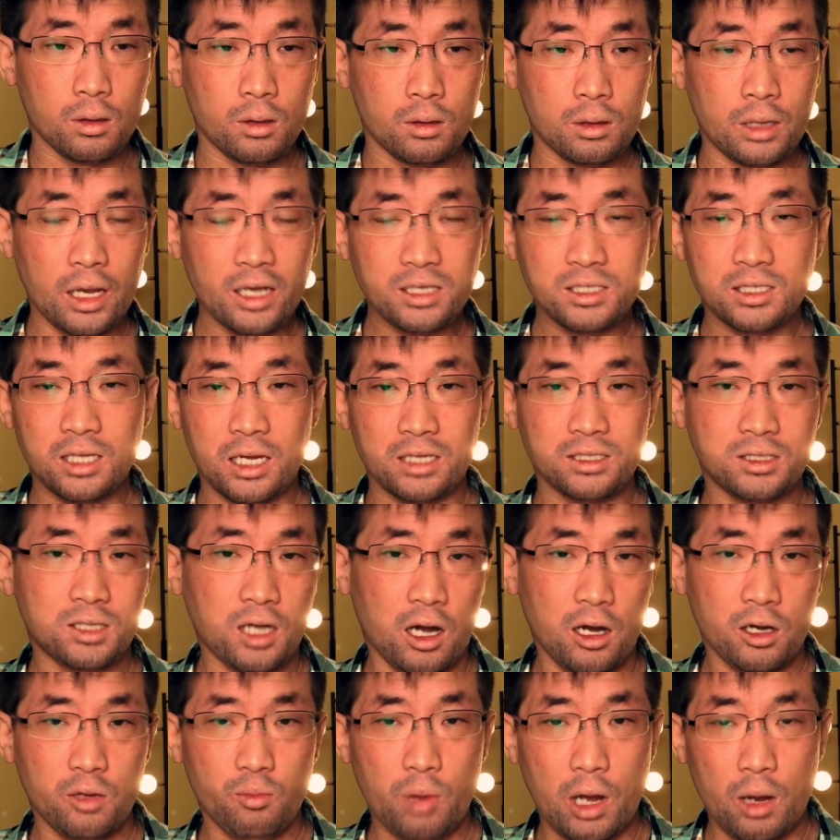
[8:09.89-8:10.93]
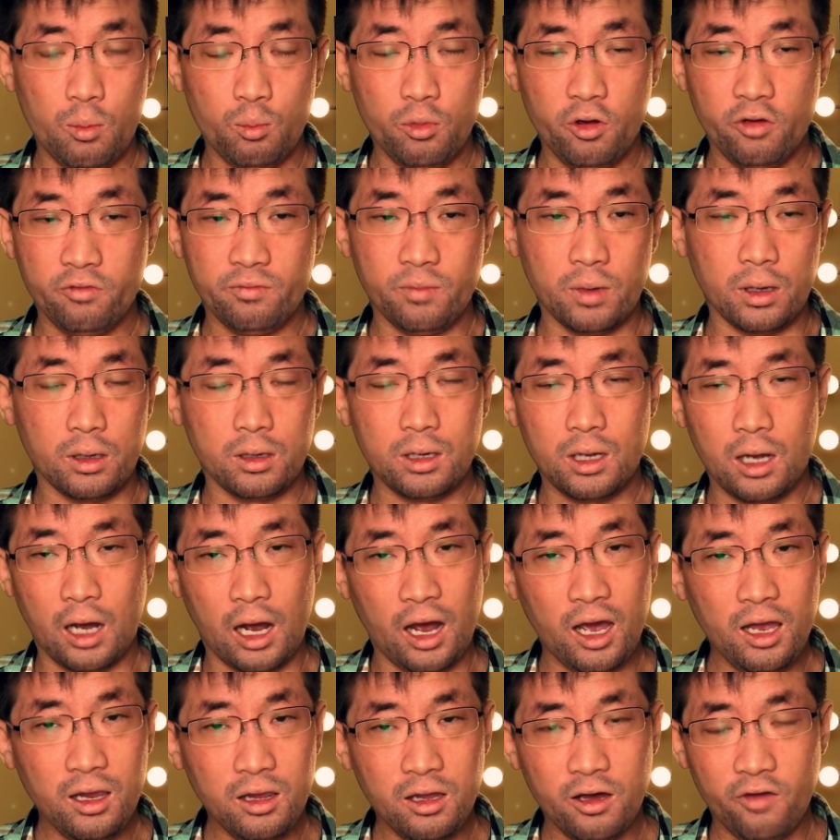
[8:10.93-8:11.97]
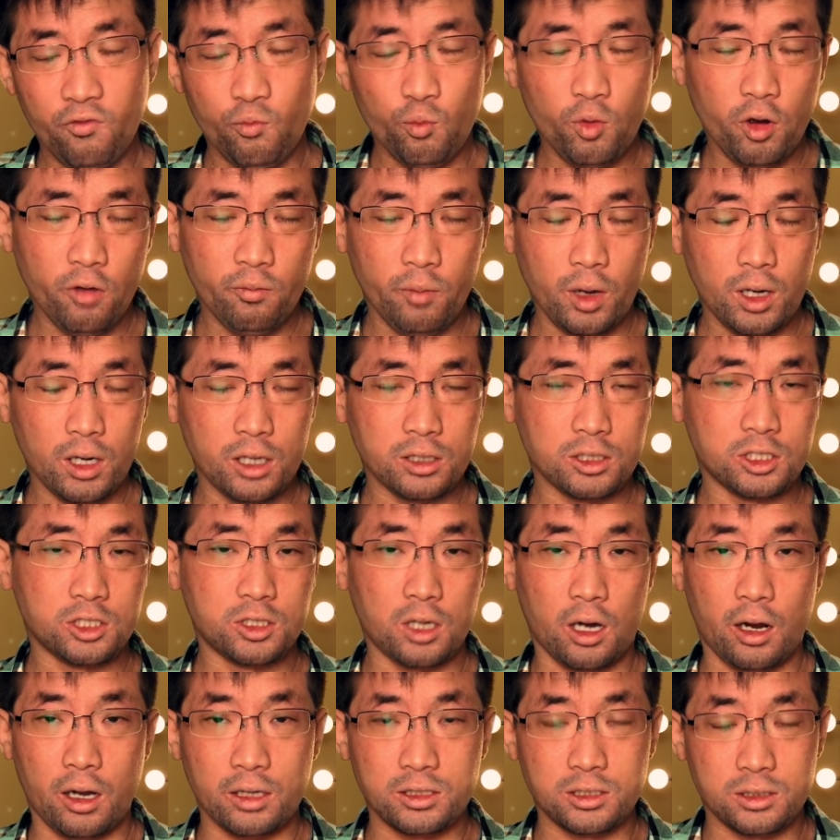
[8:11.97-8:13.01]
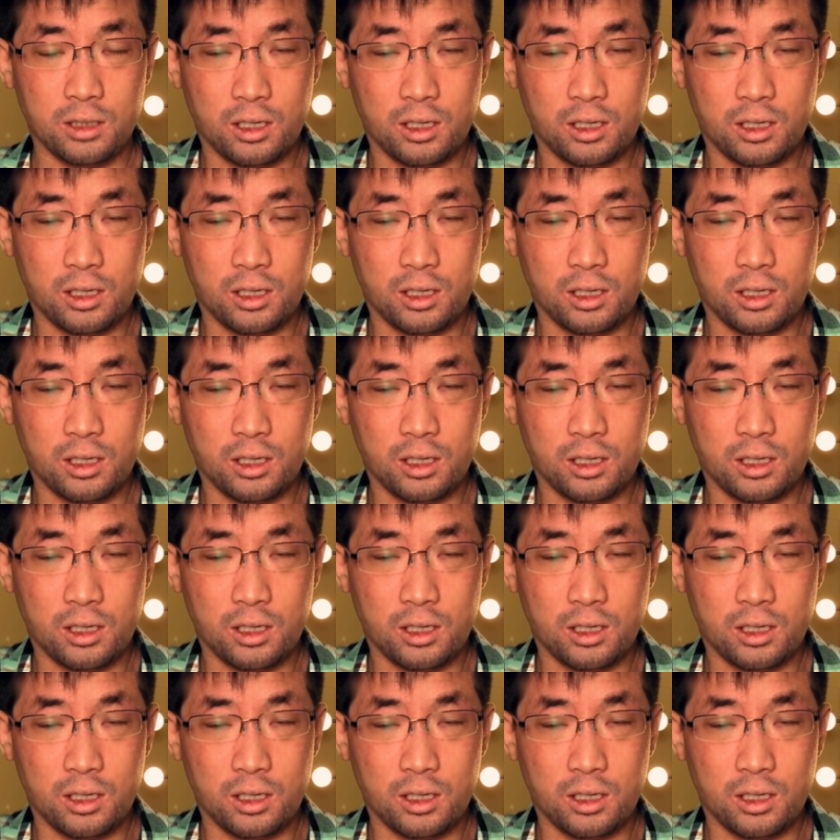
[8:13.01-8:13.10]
Next, let's talk about movement. I love movement in shots.